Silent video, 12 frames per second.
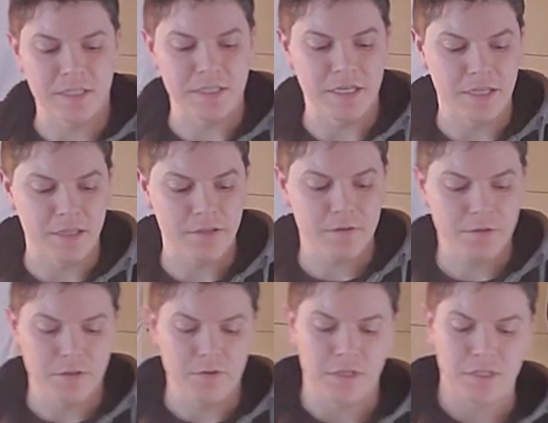it together.
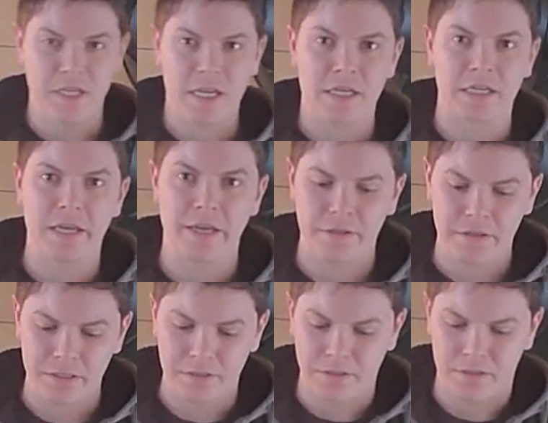You can take a
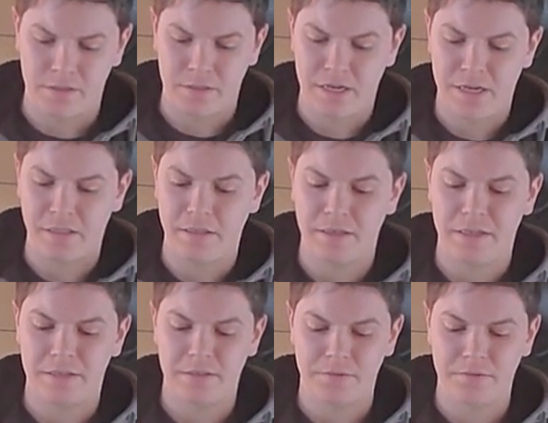nail and nail it
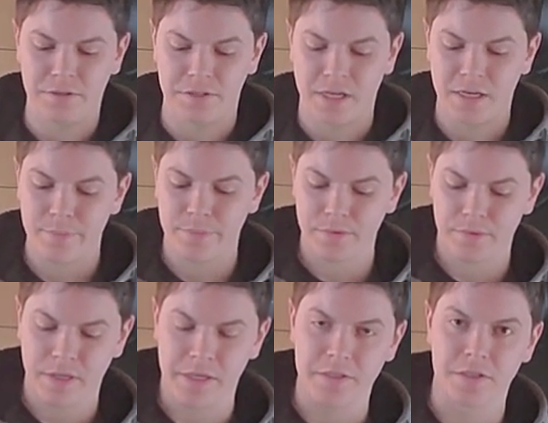in through the top
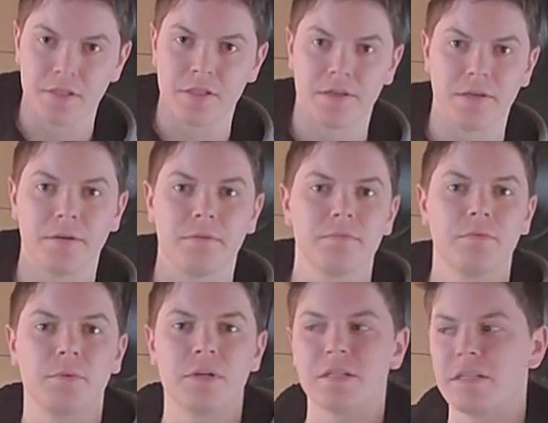into the
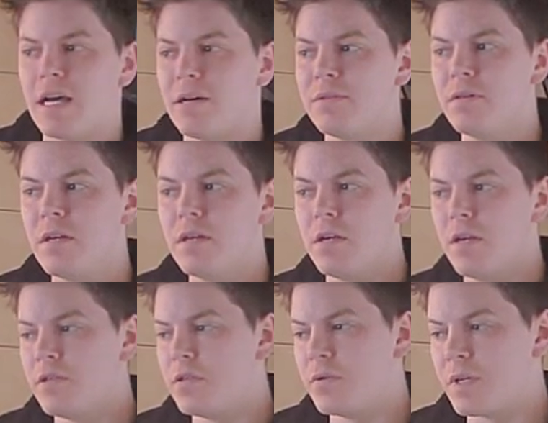wooden dowel. You